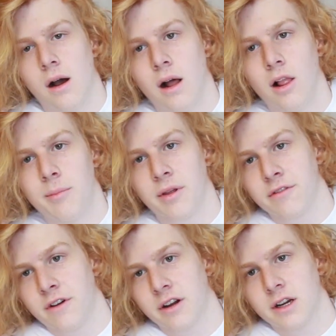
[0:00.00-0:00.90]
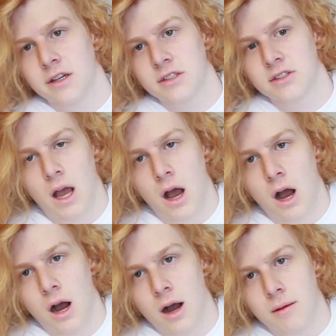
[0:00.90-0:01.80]
Hello motherfuckers.
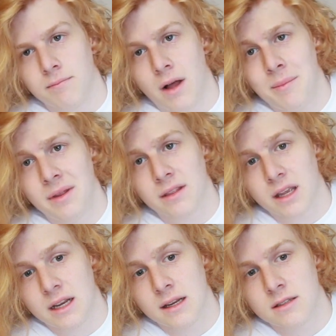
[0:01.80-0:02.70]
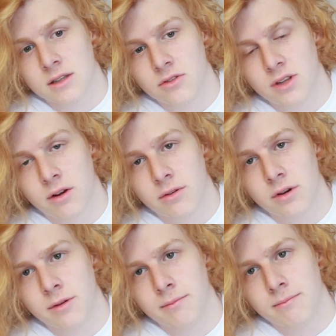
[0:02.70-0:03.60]
Um, I'm in Landon's hotel
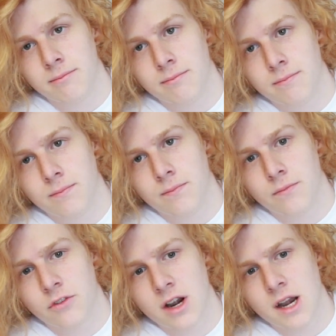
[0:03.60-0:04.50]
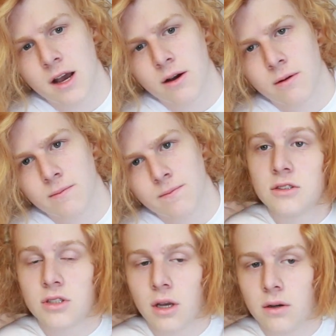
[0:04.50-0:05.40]
room right now.
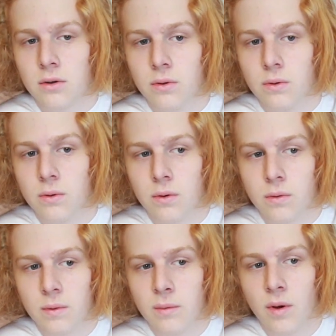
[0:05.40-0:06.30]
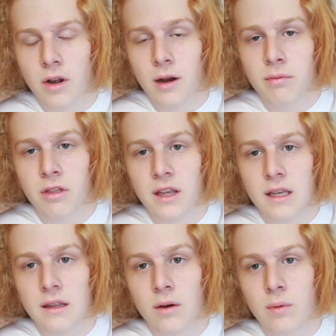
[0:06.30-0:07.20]
So we woke up
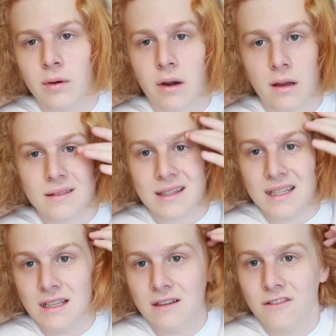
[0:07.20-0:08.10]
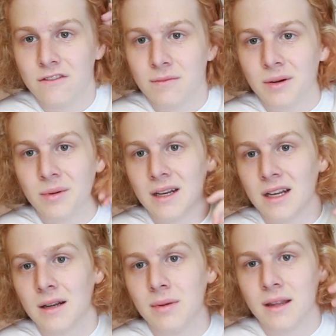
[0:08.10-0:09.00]
thinking that we were gonna leave, but we
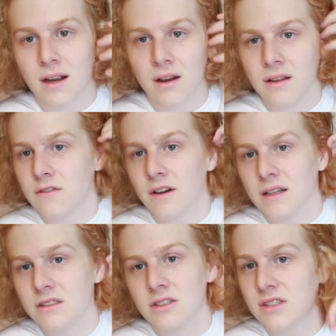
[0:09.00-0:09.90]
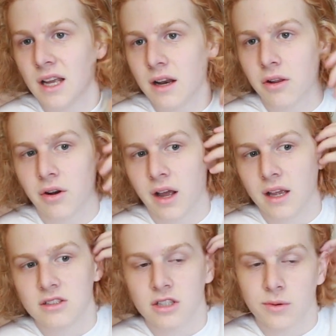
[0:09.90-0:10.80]
ended up being like, oh, let's fuck it, let's just stay another
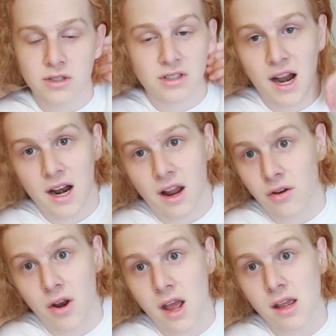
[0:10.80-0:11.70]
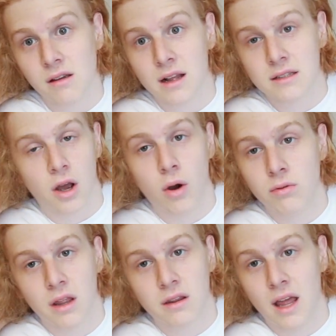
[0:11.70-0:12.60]
night. So we're staying another night. It's a
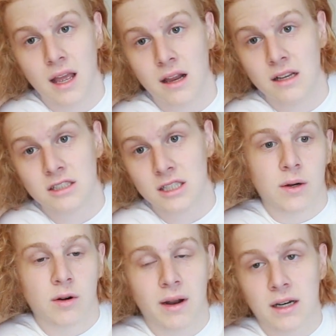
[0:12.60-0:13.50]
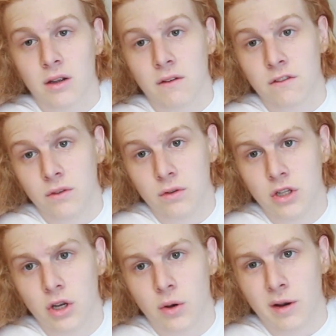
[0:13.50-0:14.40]
whole nother day of this shit. We're about to go get
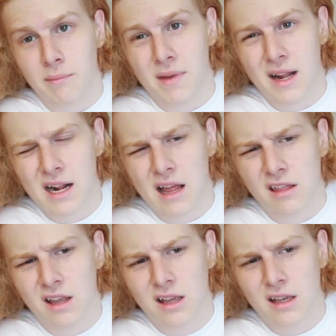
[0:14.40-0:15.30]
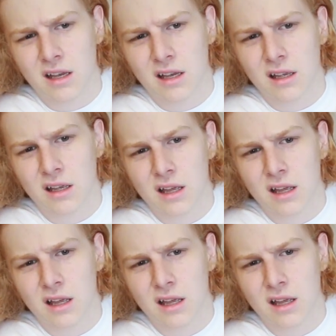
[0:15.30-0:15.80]
food though in a minute, I think.